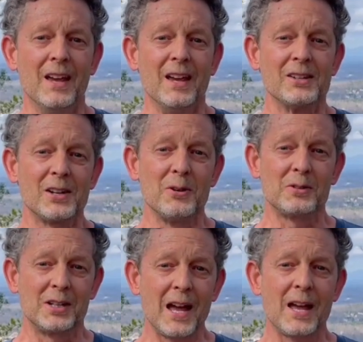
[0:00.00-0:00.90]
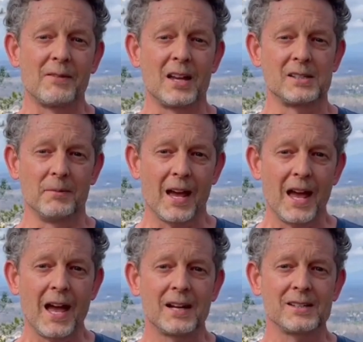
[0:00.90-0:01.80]
So today I've got some
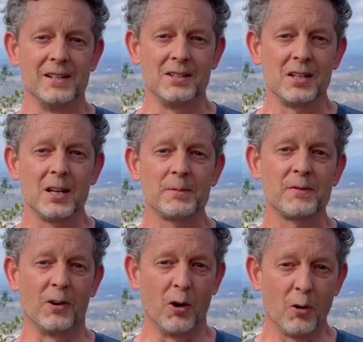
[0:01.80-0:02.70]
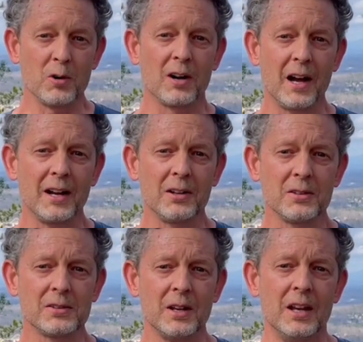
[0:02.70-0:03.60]
hacks and tips for older
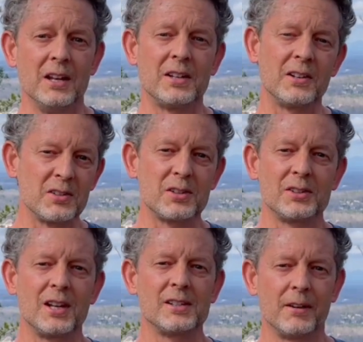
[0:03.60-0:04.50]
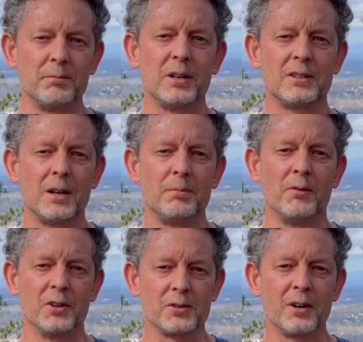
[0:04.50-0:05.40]
hikers. So these are just things I've picked up on
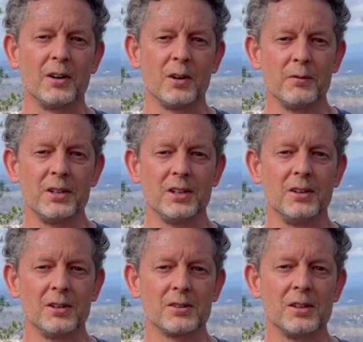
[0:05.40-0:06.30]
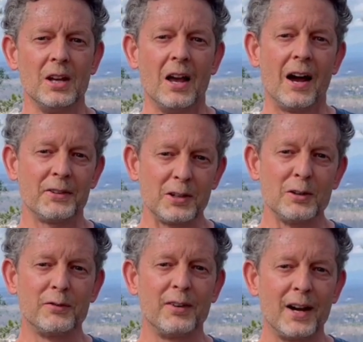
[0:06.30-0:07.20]
the trail over the years. I think
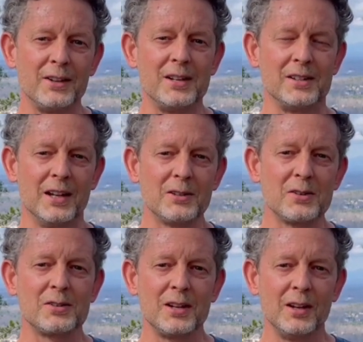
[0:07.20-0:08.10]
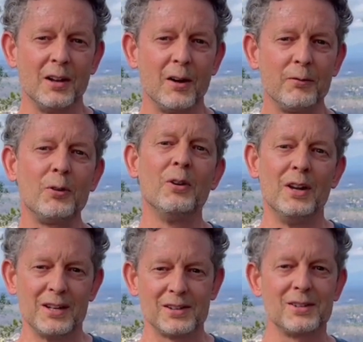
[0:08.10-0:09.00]
you'll find these interesting and helpful,
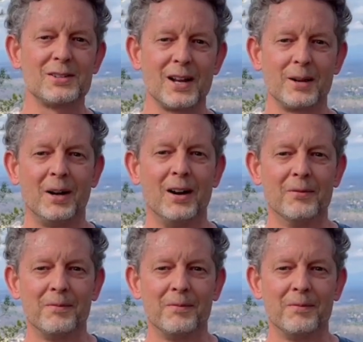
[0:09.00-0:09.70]
so let's check them out.